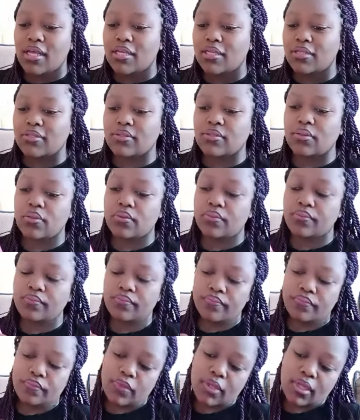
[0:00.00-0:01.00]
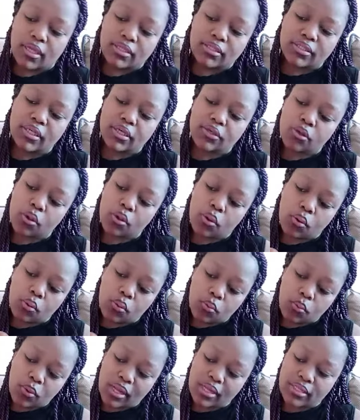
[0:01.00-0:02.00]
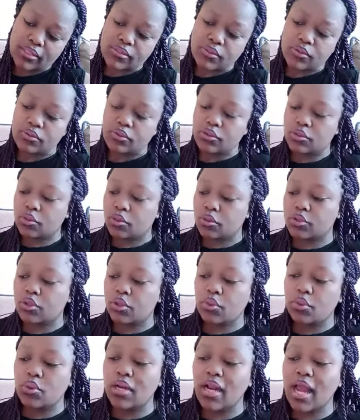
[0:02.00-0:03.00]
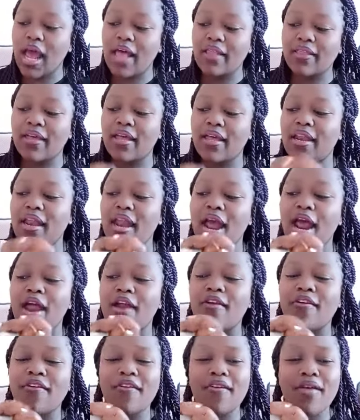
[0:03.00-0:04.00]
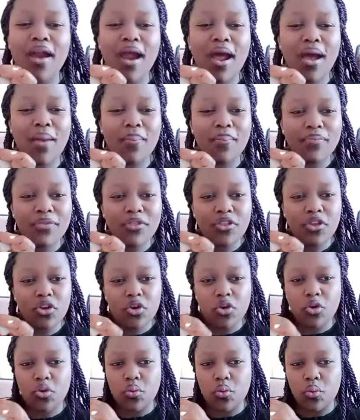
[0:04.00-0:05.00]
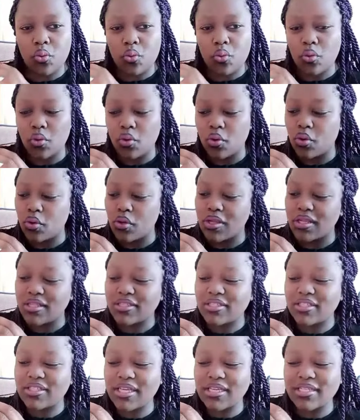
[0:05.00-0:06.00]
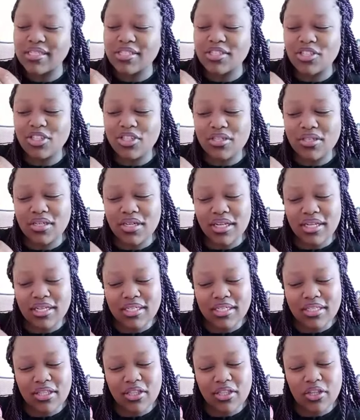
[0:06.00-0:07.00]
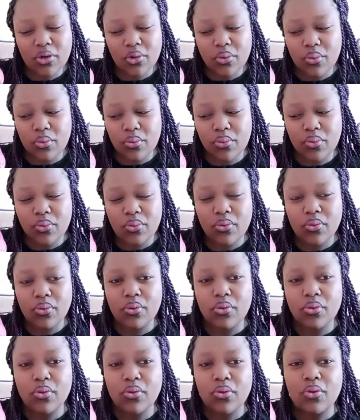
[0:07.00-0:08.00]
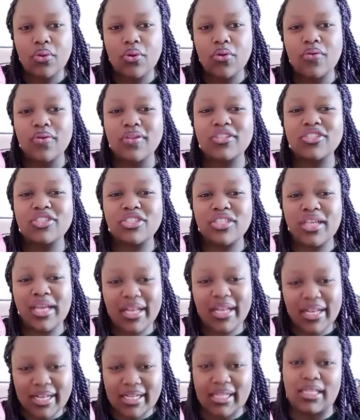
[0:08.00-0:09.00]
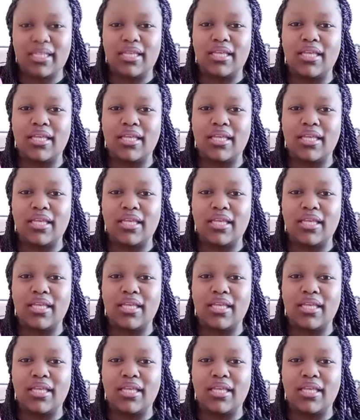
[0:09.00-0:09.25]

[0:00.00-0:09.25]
So take your well soaked cotton wool and then rub through, just straight through, gently.